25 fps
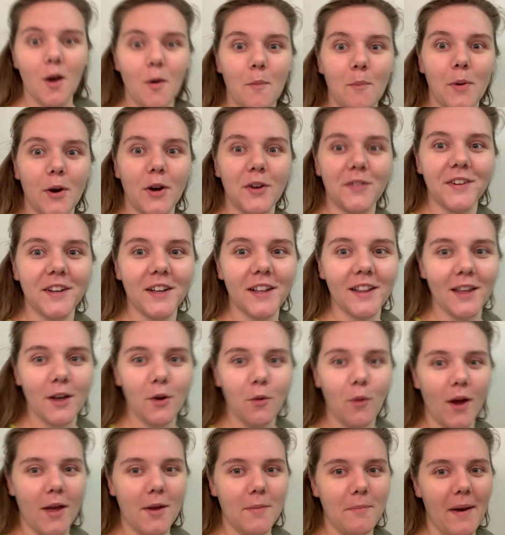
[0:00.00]
perfectly
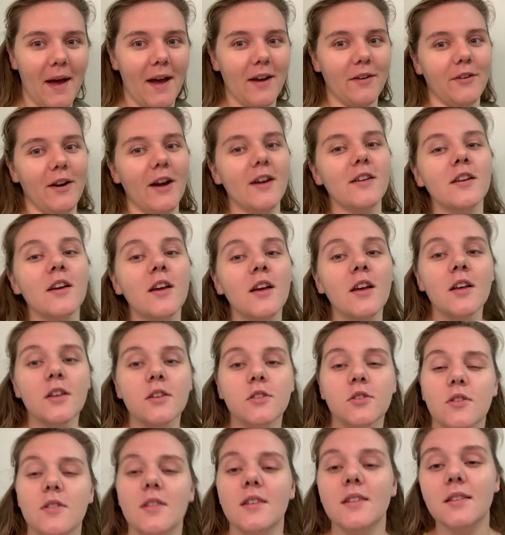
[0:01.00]
white background.
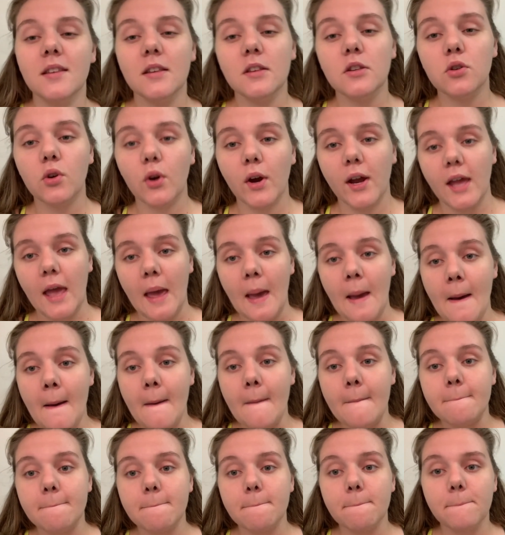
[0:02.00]
So this is great.
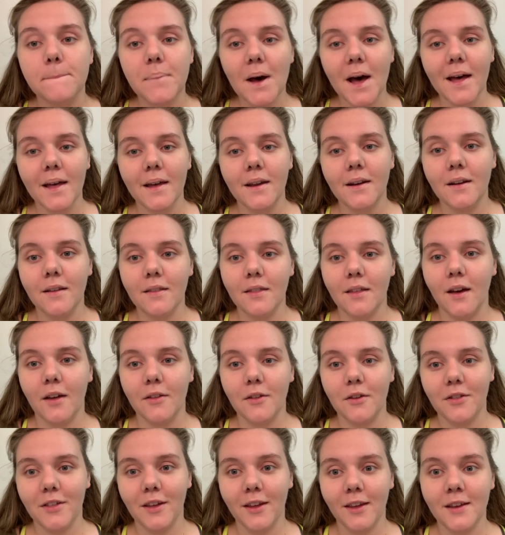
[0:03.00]
But the
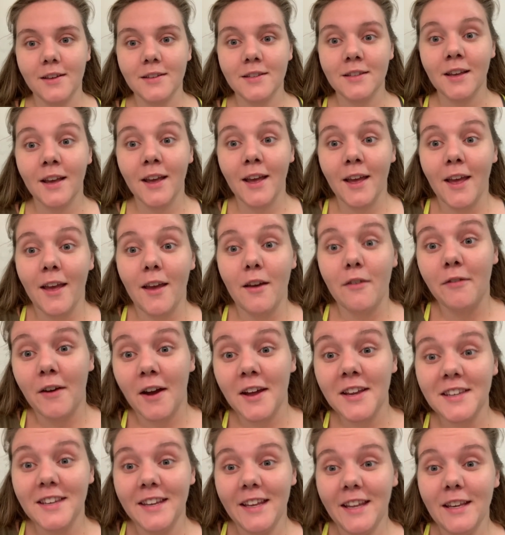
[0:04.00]
other thing is, if
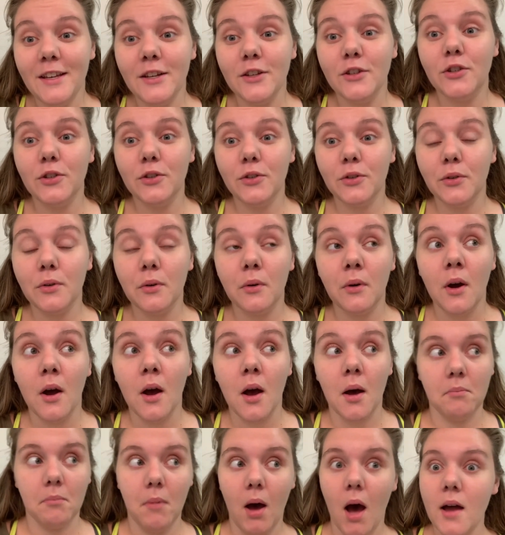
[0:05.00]
I need to do
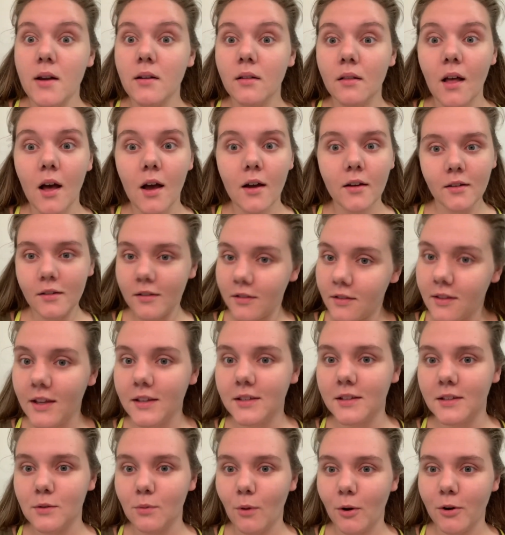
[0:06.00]
a monologue,
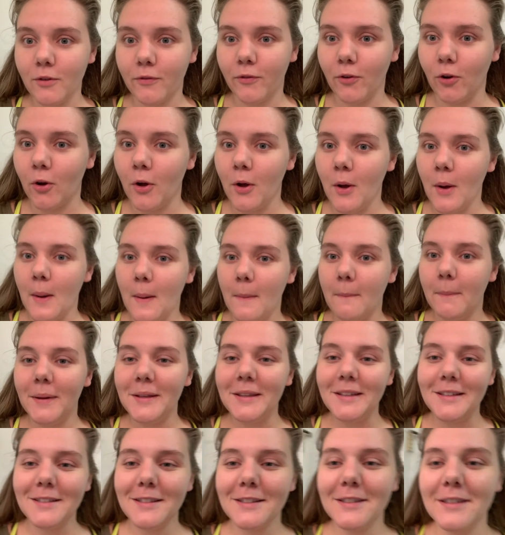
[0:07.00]
this is wonderful. But
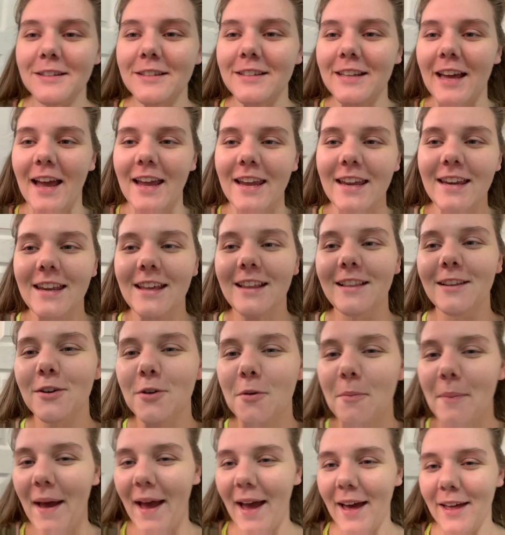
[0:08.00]
this is a tiny
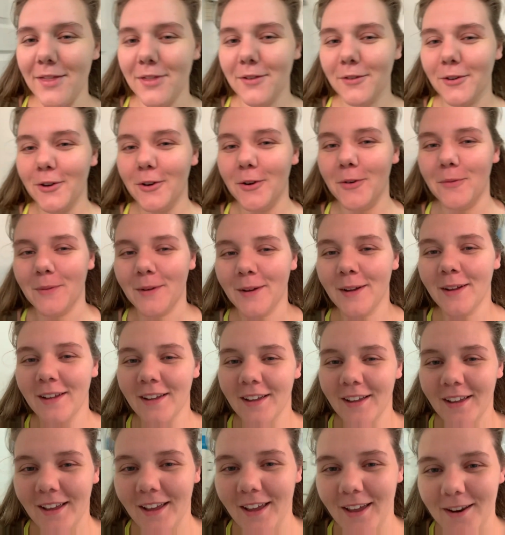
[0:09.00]
little bathroom
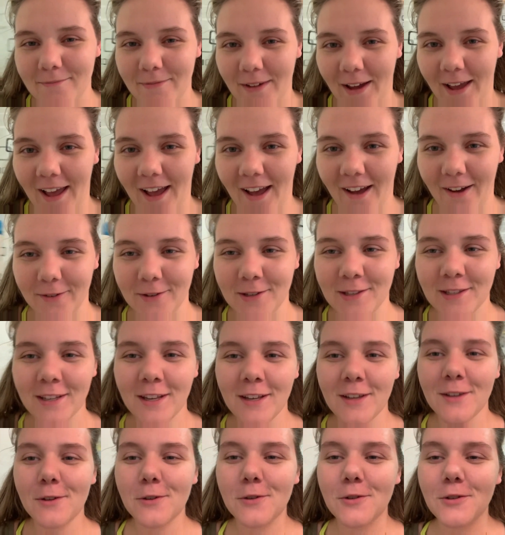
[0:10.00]
in my house.
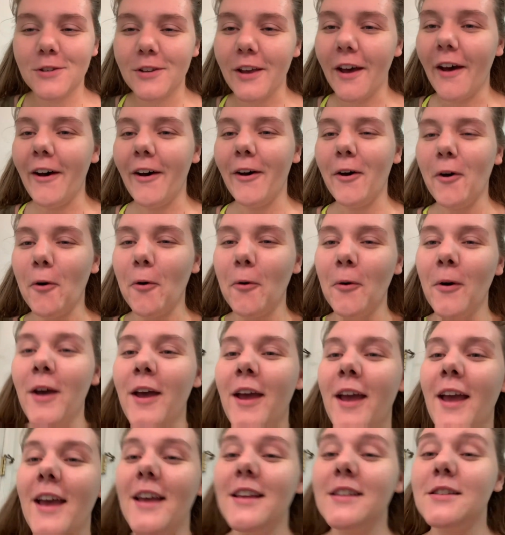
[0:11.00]
So
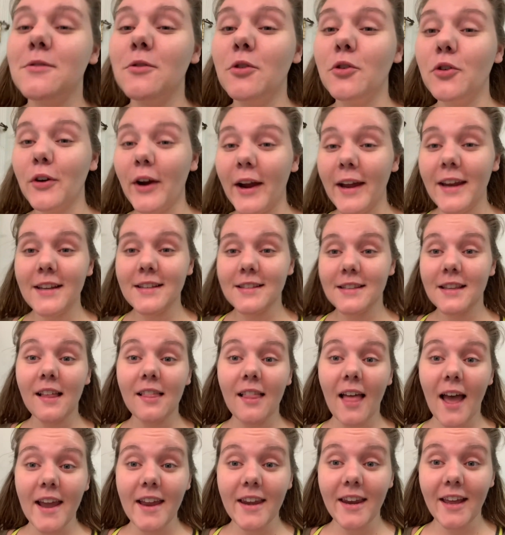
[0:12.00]
as great as the
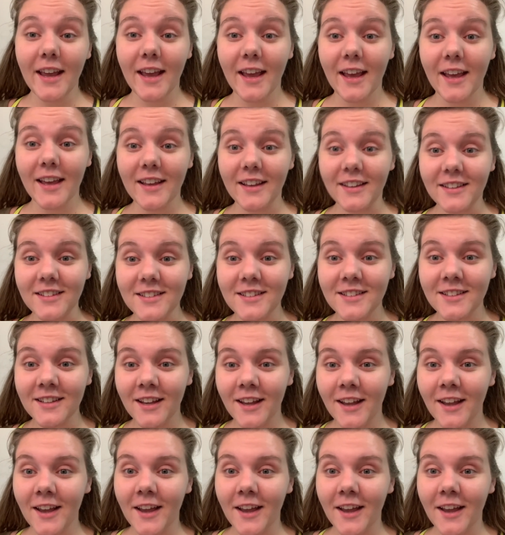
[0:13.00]
lighting is,